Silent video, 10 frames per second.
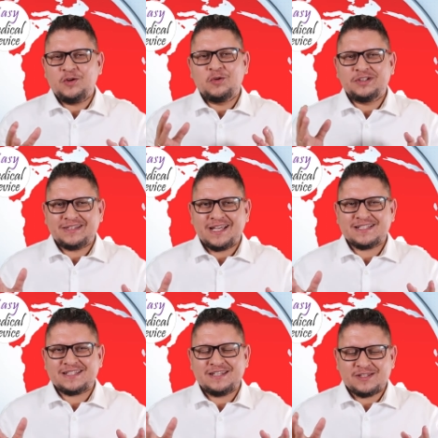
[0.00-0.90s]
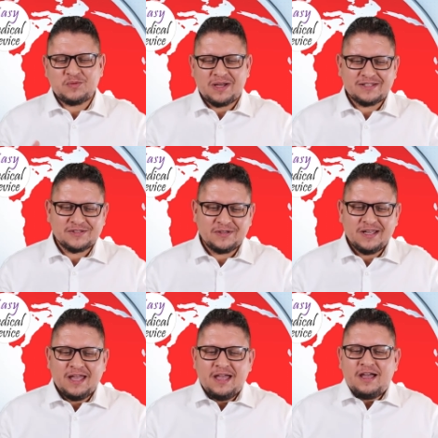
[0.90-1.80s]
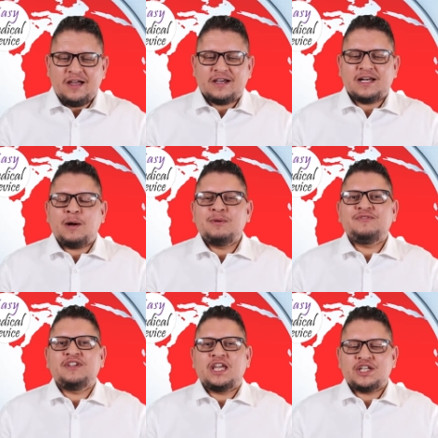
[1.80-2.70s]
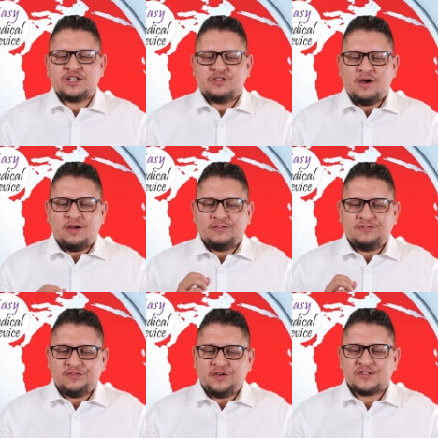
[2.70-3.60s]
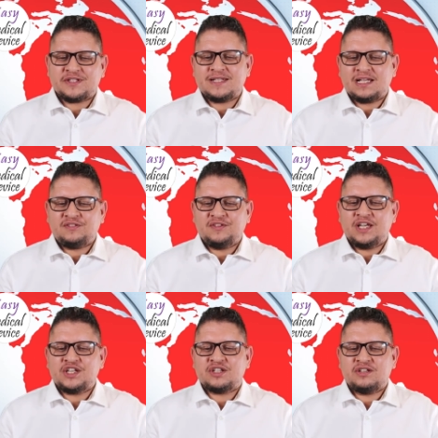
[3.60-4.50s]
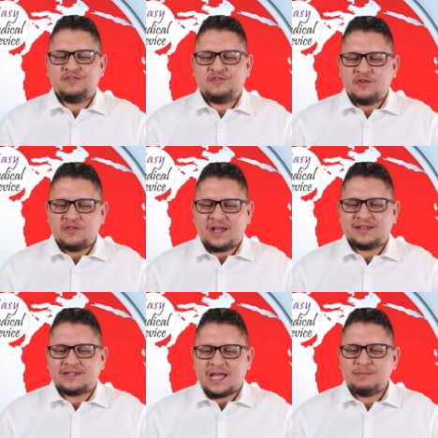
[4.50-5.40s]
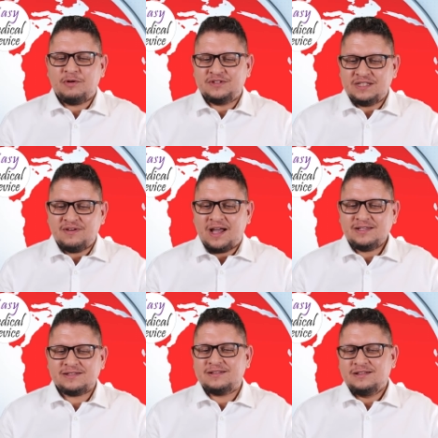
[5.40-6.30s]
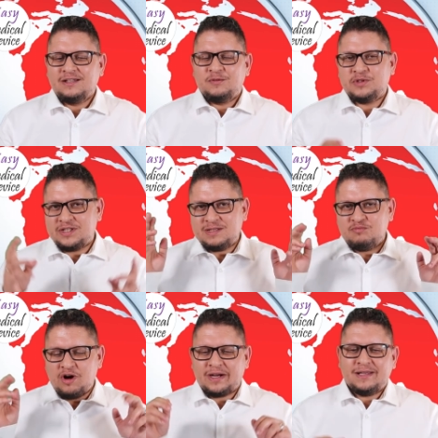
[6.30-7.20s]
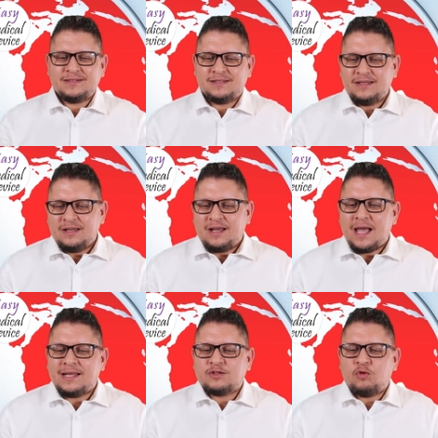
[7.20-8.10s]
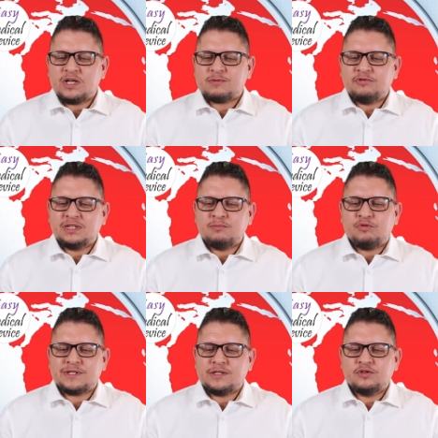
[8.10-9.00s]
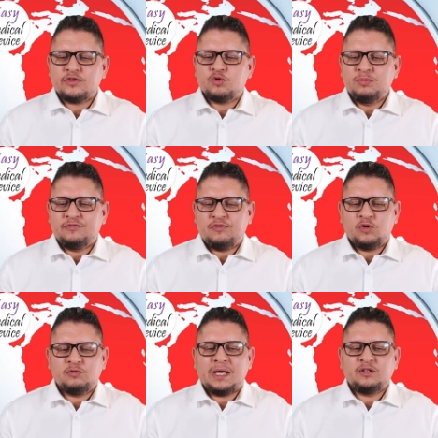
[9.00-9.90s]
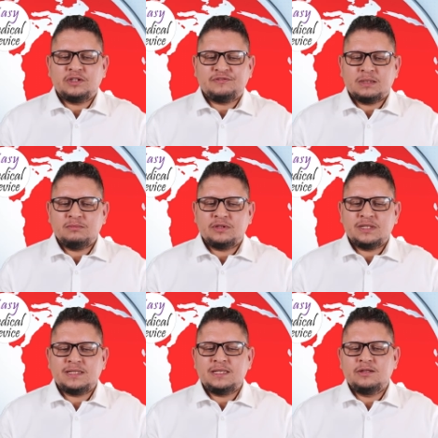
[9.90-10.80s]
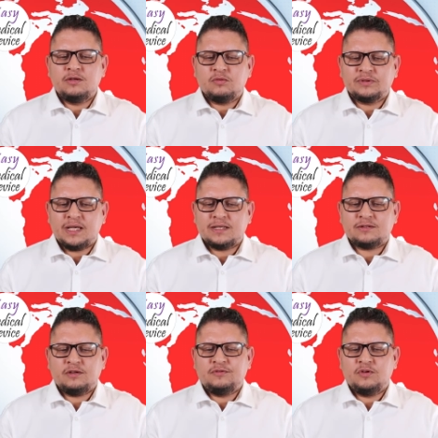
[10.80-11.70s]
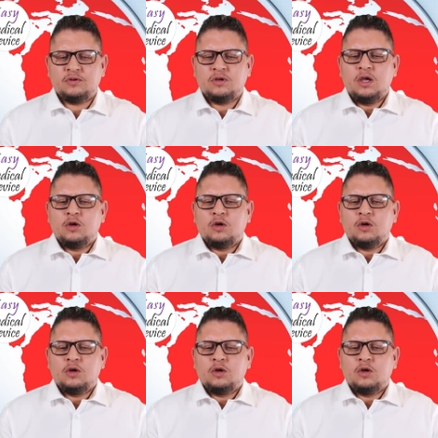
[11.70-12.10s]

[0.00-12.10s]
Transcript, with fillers: a long text, this one. So uh, clarification on first certification for that type of device, which is in bracket, and corresponding procedures to be followed by notified bodies in the context of the